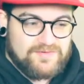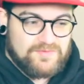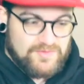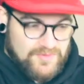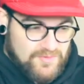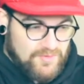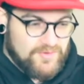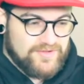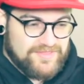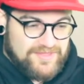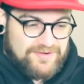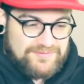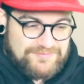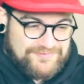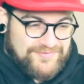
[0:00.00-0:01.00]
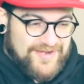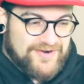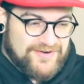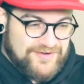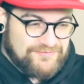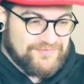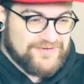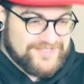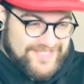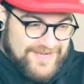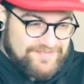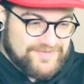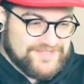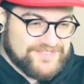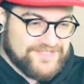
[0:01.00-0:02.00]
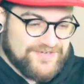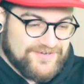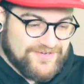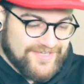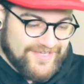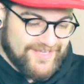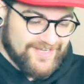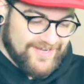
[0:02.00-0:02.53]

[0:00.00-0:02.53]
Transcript: recorded the very first episode